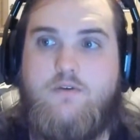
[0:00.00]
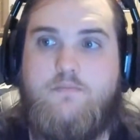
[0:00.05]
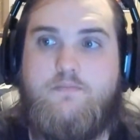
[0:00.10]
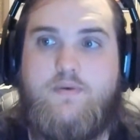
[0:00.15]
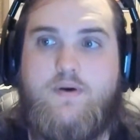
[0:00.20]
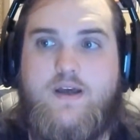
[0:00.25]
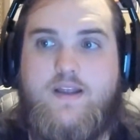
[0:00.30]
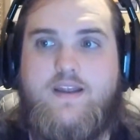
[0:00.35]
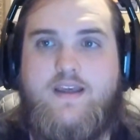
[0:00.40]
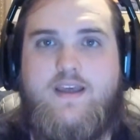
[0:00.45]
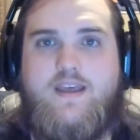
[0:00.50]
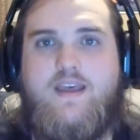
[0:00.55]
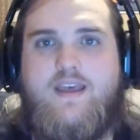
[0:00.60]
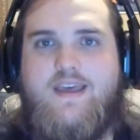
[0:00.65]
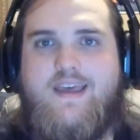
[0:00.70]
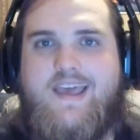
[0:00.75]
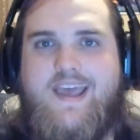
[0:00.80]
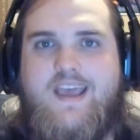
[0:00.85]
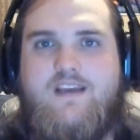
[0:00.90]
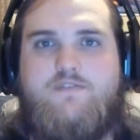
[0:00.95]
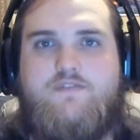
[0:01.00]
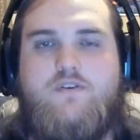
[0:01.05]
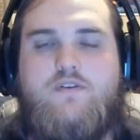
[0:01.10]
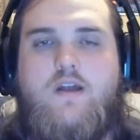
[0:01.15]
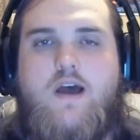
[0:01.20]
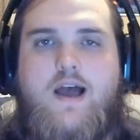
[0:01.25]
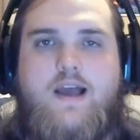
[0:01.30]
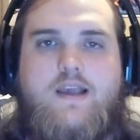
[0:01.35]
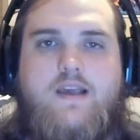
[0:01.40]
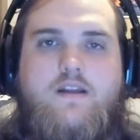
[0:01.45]
But if you're
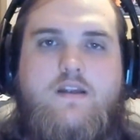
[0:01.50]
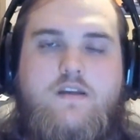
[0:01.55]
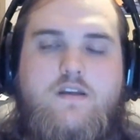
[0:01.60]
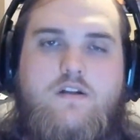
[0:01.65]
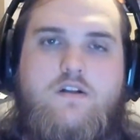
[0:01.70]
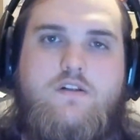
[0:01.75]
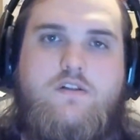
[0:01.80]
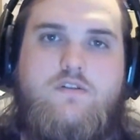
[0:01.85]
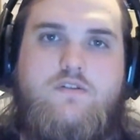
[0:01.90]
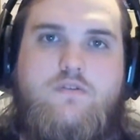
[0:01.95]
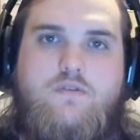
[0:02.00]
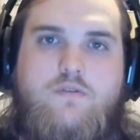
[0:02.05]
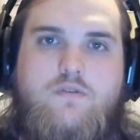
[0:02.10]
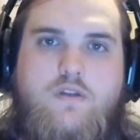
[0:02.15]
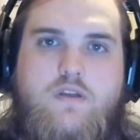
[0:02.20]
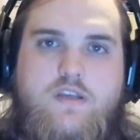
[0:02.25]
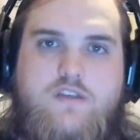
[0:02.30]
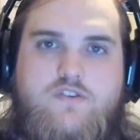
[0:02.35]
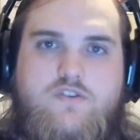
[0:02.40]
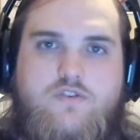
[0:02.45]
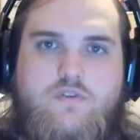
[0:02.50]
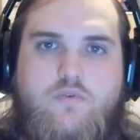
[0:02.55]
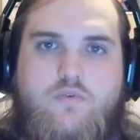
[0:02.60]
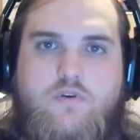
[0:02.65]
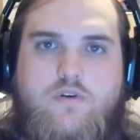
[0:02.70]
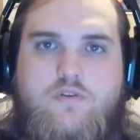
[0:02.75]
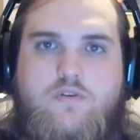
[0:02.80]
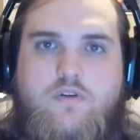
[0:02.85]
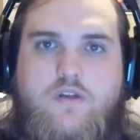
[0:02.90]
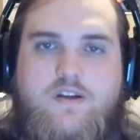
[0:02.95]
not going to include
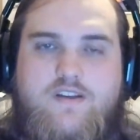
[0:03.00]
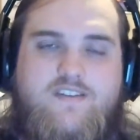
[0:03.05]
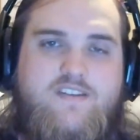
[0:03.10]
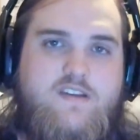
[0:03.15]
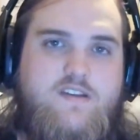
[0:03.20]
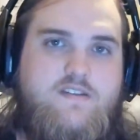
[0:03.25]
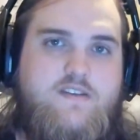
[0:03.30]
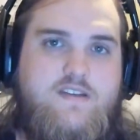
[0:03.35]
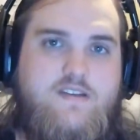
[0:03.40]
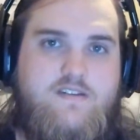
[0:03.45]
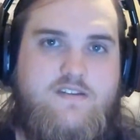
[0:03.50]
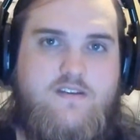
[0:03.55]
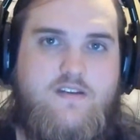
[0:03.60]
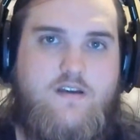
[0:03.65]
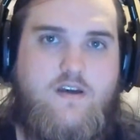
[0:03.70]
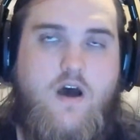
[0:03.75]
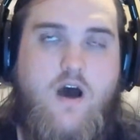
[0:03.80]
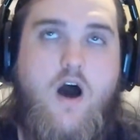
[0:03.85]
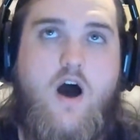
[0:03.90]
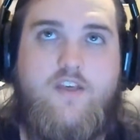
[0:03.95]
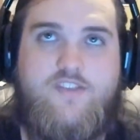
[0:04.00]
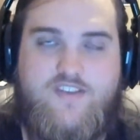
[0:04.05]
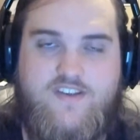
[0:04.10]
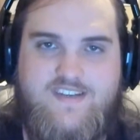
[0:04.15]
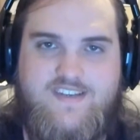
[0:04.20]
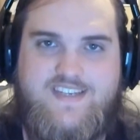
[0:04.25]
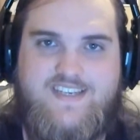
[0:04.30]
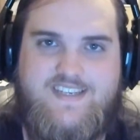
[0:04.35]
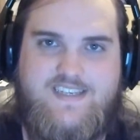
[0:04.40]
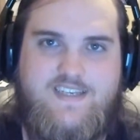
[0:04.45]
historical
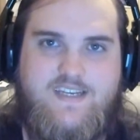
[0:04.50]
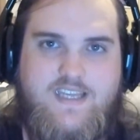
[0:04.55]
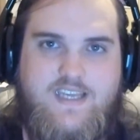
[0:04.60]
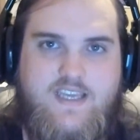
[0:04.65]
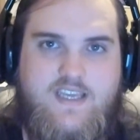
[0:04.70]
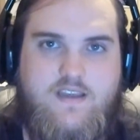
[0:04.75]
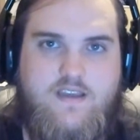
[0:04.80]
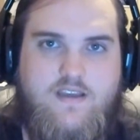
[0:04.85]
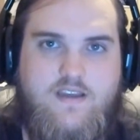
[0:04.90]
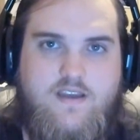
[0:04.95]
authenticity,